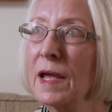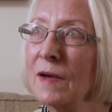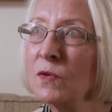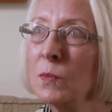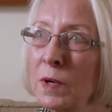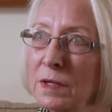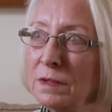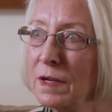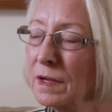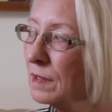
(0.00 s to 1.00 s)

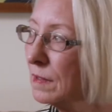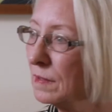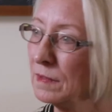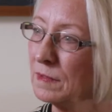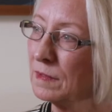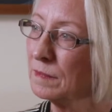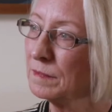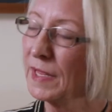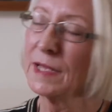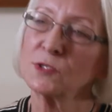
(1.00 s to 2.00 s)
Everyone
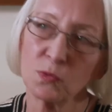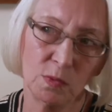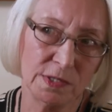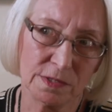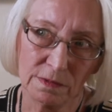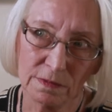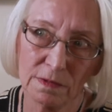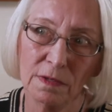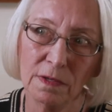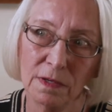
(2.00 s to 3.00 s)
has a reason.
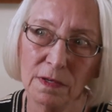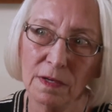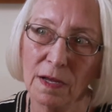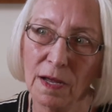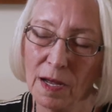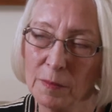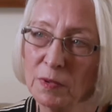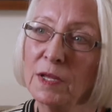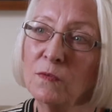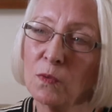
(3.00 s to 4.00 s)
I
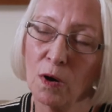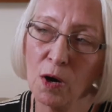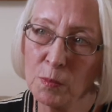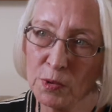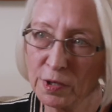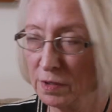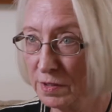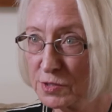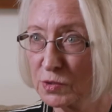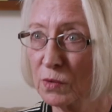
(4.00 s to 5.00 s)
believe we're all put on
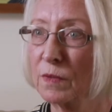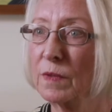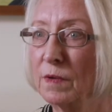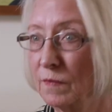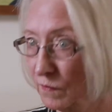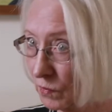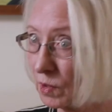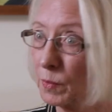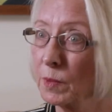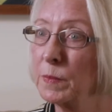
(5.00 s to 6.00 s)
this earth for
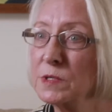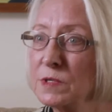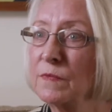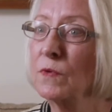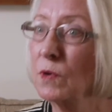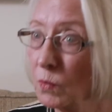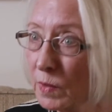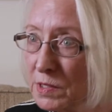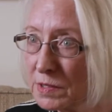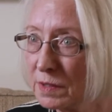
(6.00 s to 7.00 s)
a purpose, for a
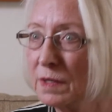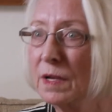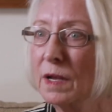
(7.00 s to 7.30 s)
reason.